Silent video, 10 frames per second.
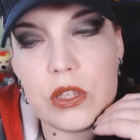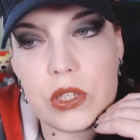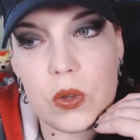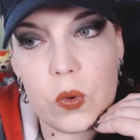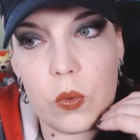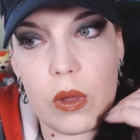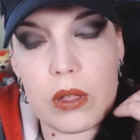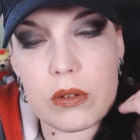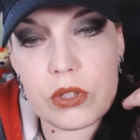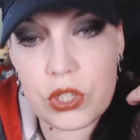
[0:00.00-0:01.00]
So
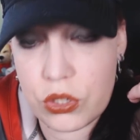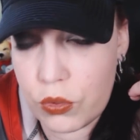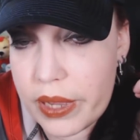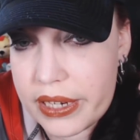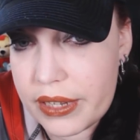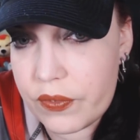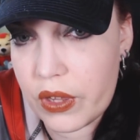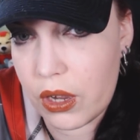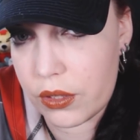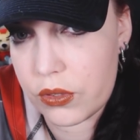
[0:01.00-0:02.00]
to any of
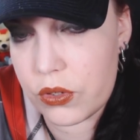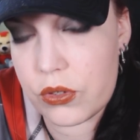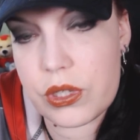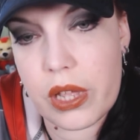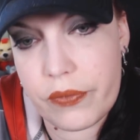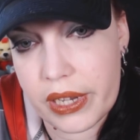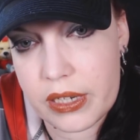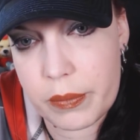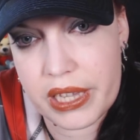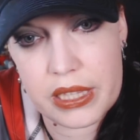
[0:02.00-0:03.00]
the authors
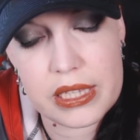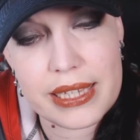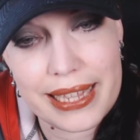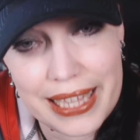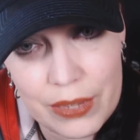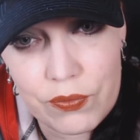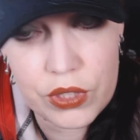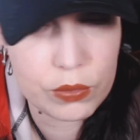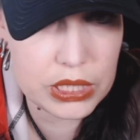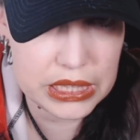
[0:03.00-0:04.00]
affected by this,
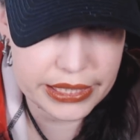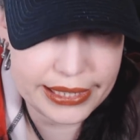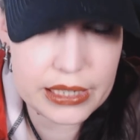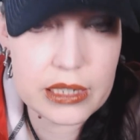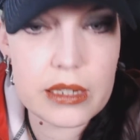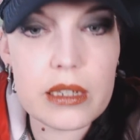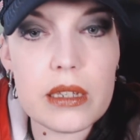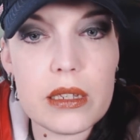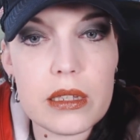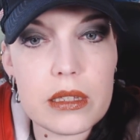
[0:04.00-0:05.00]
if you would like
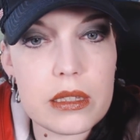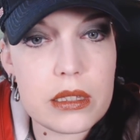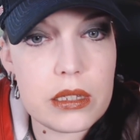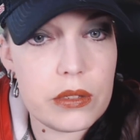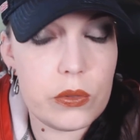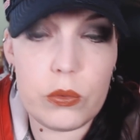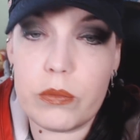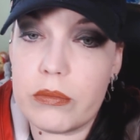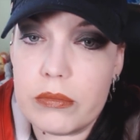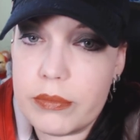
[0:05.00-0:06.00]

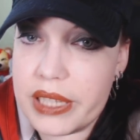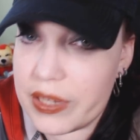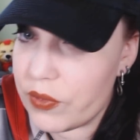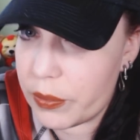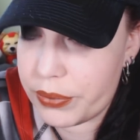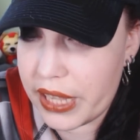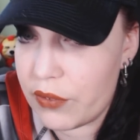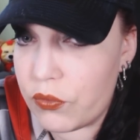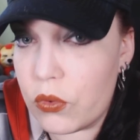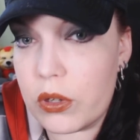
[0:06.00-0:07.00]
to be given a
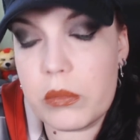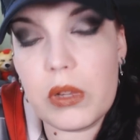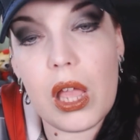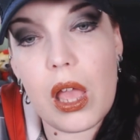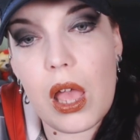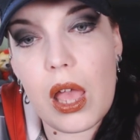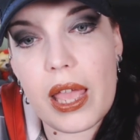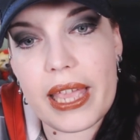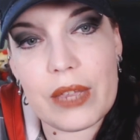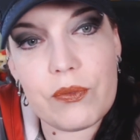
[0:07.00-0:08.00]
platform,
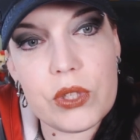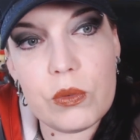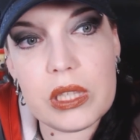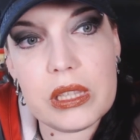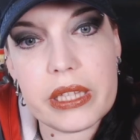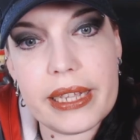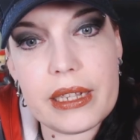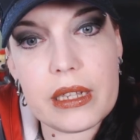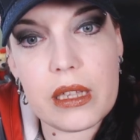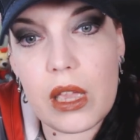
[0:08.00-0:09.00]
if you would
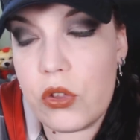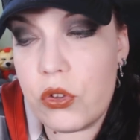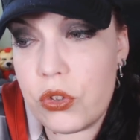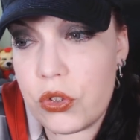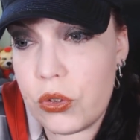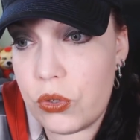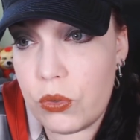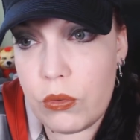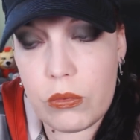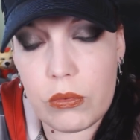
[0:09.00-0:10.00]
like
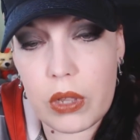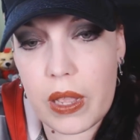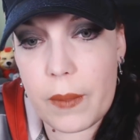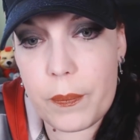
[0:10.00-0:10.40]
to